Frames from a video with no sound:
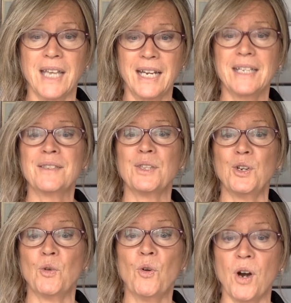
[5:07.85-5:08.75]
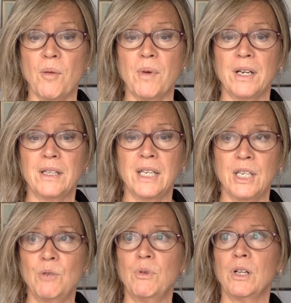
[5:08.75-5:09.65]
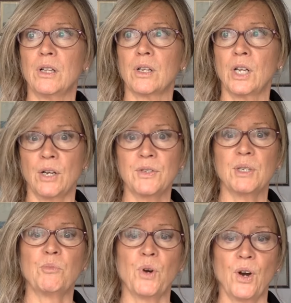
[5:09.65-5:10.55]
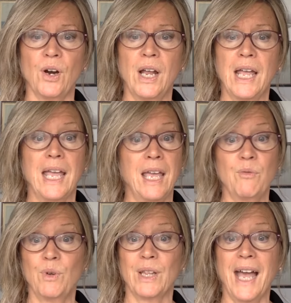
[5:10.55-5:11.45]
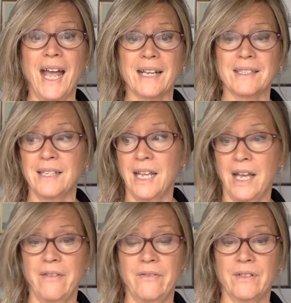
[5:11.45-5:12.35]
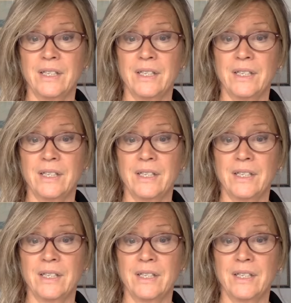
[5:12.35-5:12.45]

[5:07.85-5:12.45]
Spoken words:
That is the norm, that you will go somewhere and relax and have,